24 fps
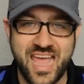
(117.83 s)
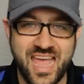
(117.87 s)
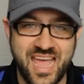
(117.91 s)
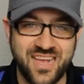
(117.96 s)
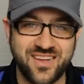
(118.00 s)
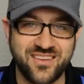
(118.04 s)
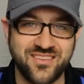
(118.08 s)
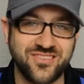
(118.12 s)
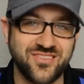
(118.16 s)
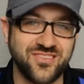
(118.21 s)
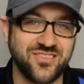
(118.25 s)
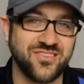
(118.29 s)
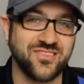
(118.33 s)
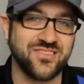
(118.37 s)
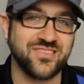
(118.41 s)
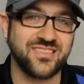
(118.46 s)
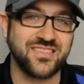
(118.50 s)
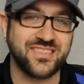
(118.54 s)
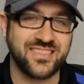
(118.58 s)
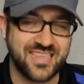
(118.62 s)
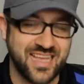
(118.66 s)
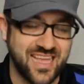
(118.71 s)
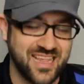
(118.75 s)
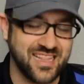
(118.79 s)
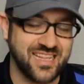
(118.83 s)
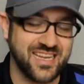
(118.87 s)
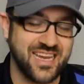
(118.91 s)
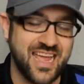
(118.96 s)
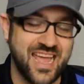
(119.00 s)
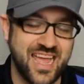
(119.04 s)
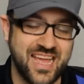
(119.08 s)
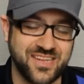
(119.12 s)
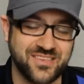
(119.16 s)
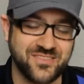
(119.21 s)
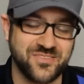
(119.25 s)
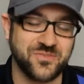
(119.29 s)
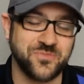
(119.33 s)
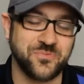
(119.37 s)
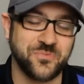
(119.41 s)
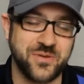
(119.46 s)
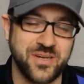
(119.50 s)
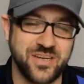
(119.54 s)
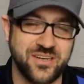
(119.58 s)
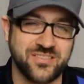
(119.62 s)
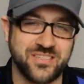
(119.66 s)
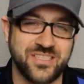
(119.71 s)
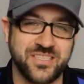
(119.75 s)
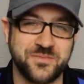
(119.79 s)
axle solid axle
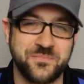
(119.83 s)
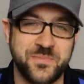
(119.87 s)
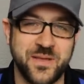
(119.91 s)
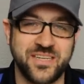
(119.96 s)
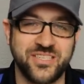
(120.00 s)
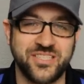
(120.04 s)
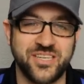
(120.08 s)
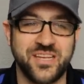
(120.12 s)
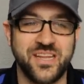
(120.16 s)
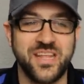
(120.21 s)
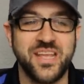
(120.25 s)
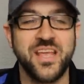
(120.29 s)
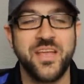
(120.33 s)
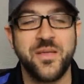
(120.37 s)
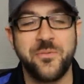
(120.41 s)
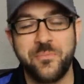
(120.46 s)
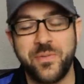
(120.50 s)
rear suspension.